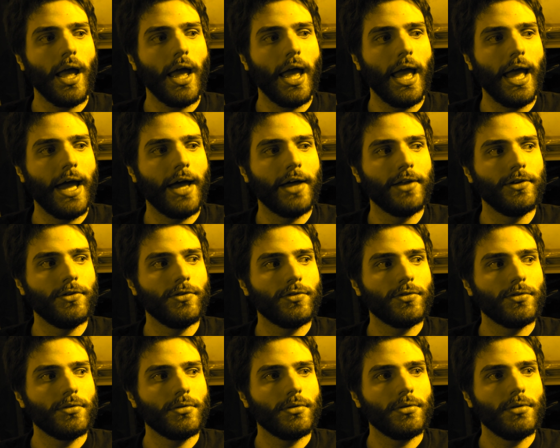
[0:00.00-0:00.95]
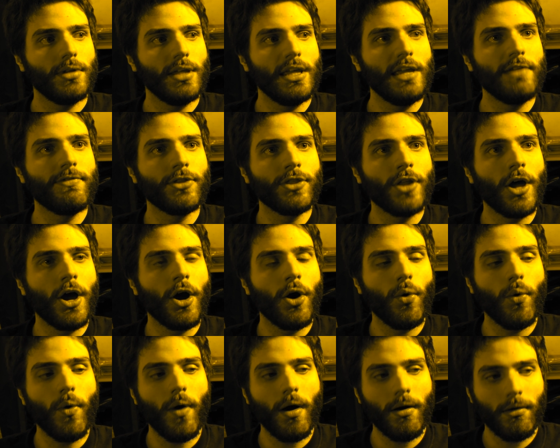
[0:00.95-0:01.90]
And even
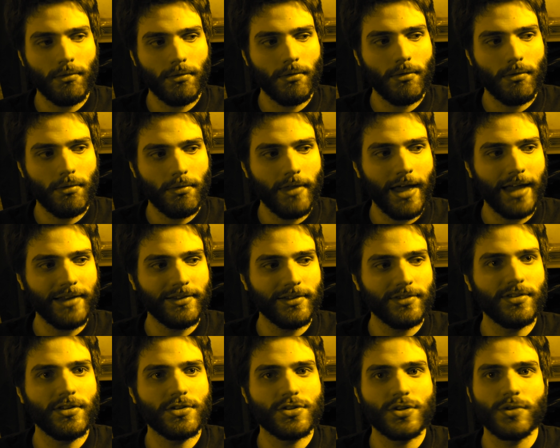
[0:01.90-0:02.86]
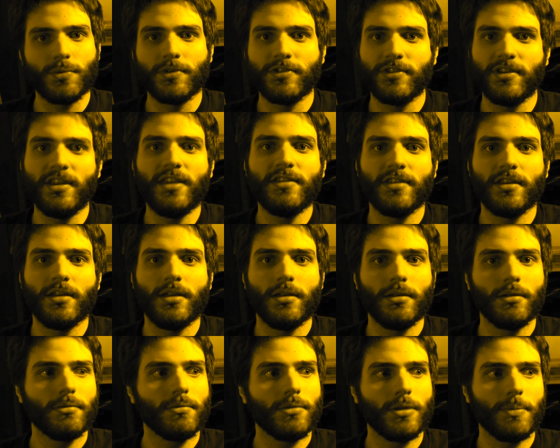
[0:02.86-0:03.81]
though that decision was
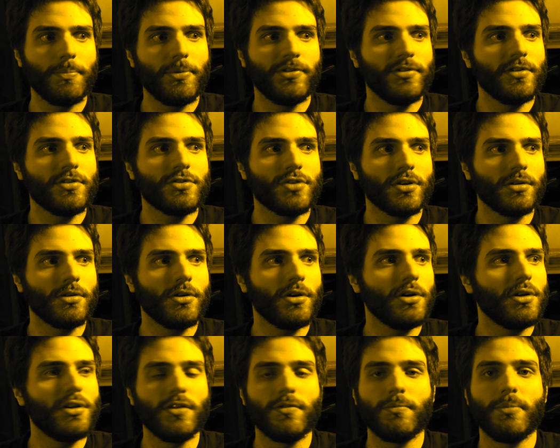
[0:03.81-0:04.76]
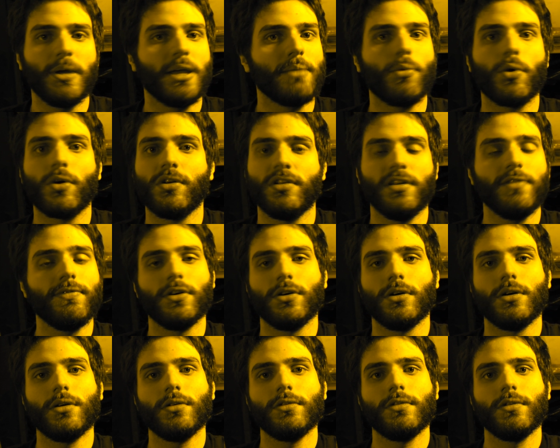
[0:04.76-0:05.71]
easy, the position couldn't have been more
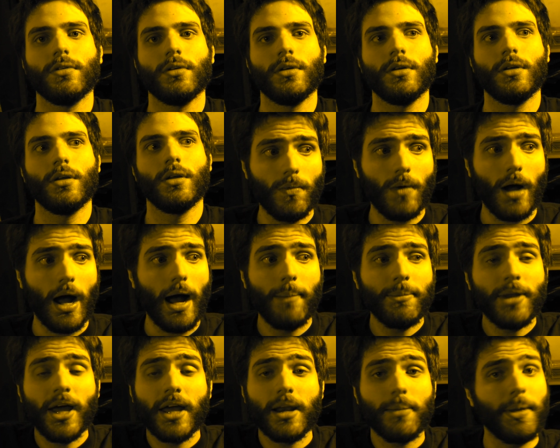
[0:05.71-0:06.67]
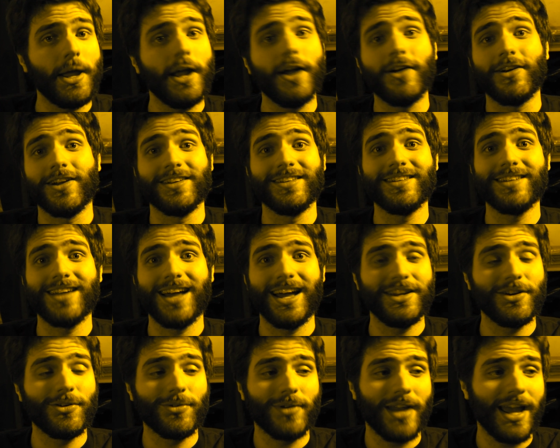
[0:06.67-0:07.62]
difficult. I'm not a parent. I
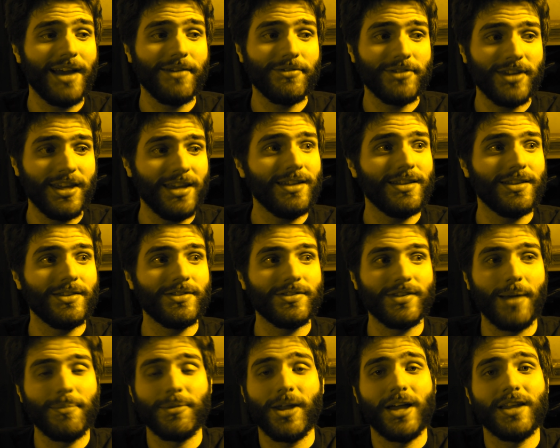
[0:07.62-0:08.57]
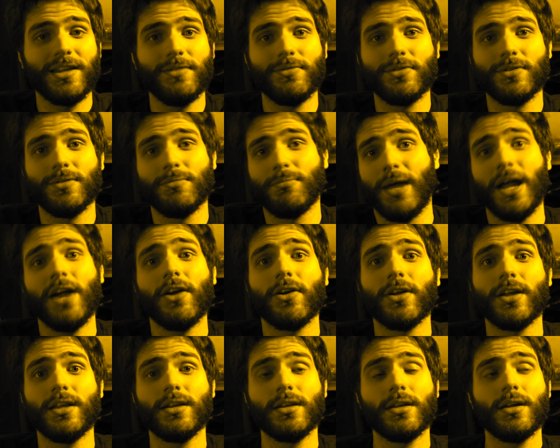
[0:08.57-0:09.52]
don't have kids. I'm not even
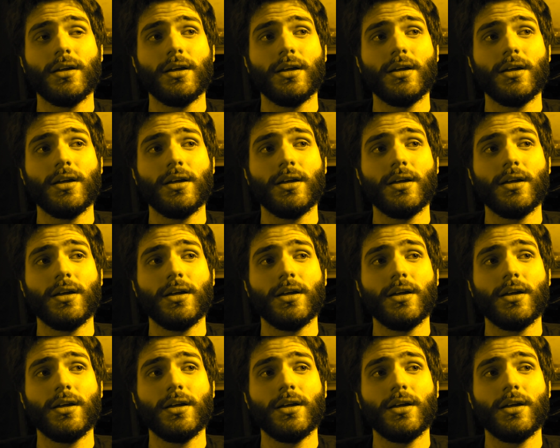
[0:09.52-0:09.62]
married.